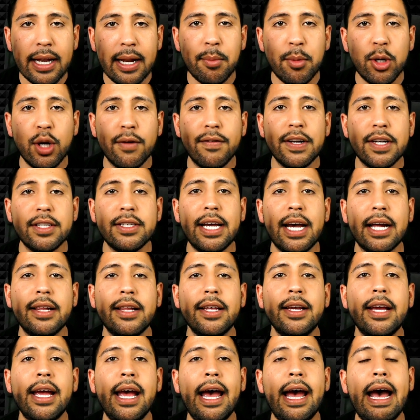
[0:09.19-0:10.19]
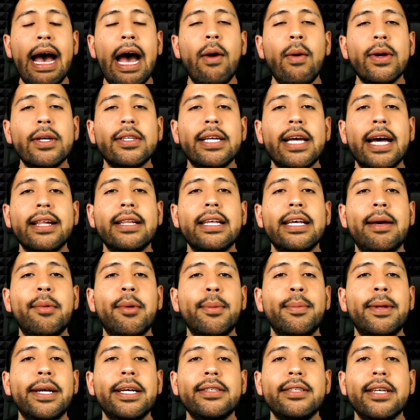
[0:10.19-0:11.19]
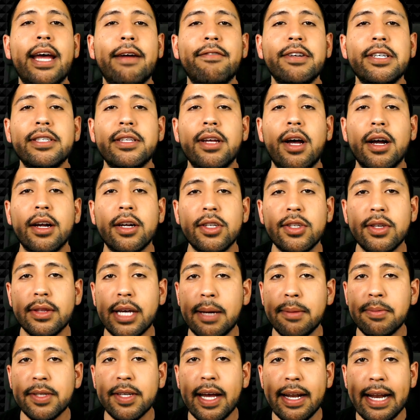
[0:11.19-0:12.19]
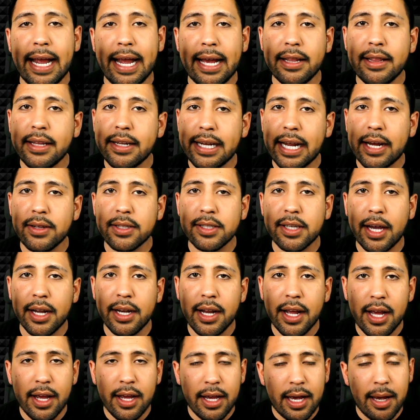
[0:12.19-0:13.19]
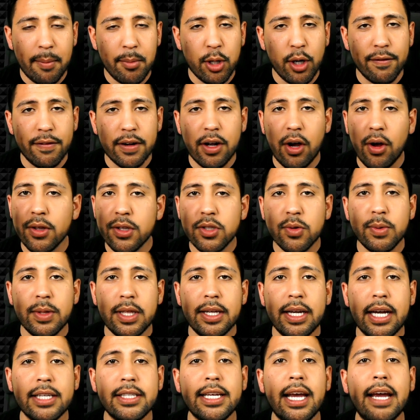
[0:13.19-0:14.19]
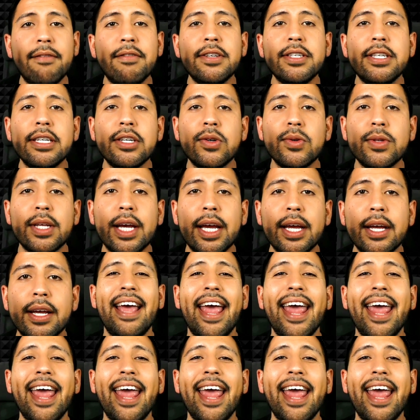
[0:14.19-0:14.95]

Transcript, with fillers: I'm going to go over exactly how exactly I'm going to play into every stock to the upside and the downside, I'm gonna go over all this with you guys every single day.